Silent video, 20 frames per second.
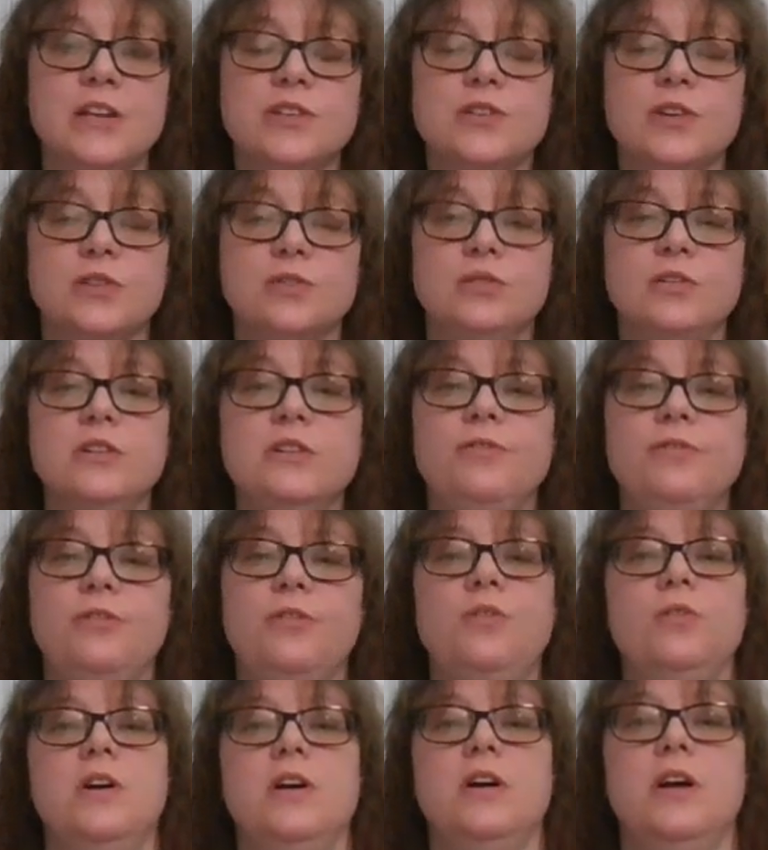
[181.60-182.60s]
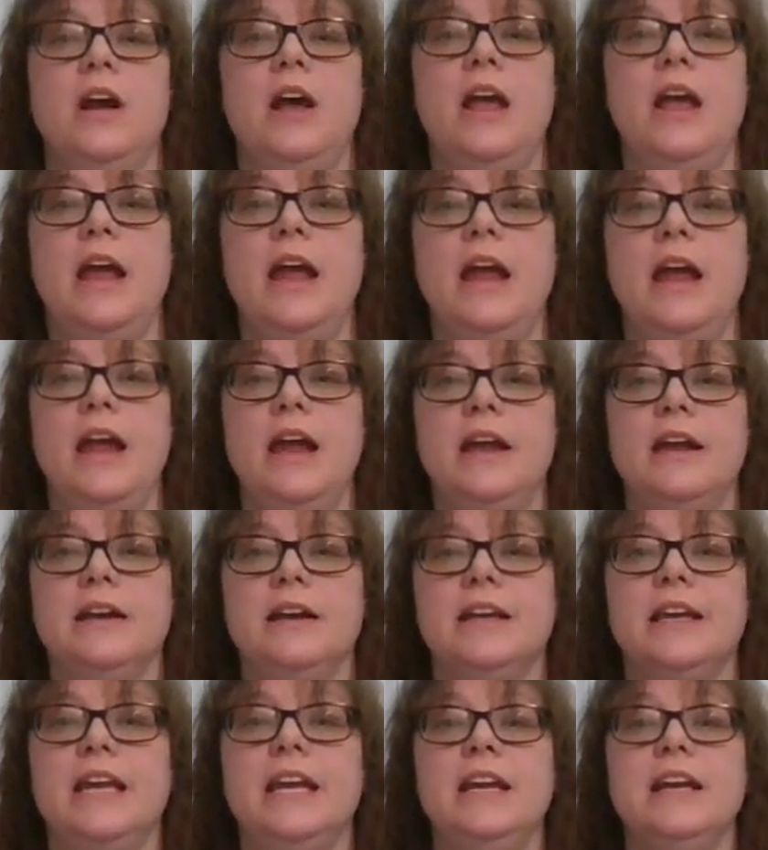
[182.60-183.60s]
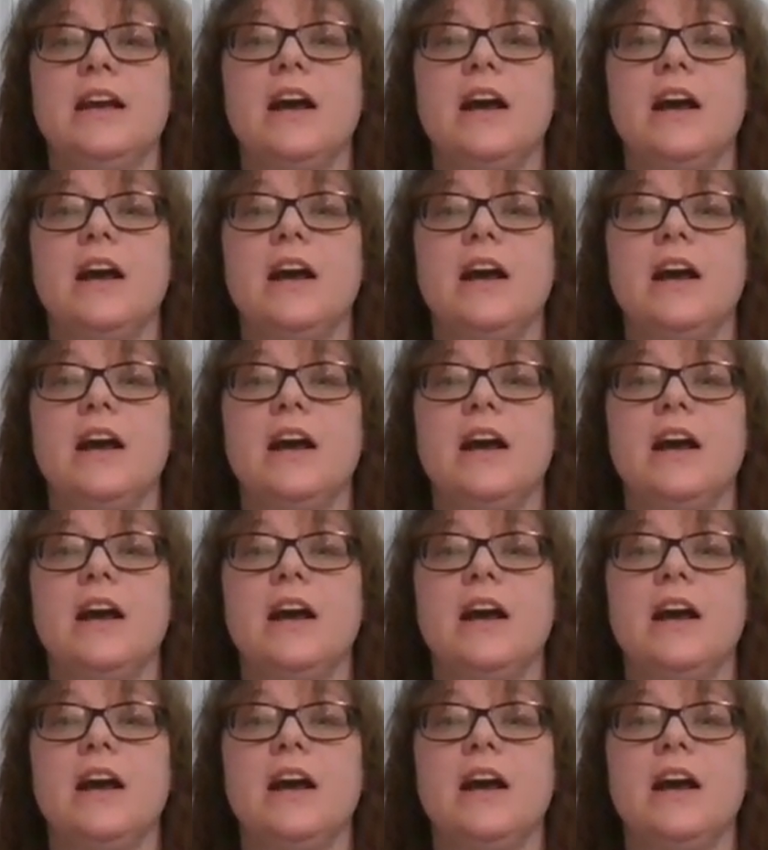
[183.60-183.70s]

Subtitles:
So look for a key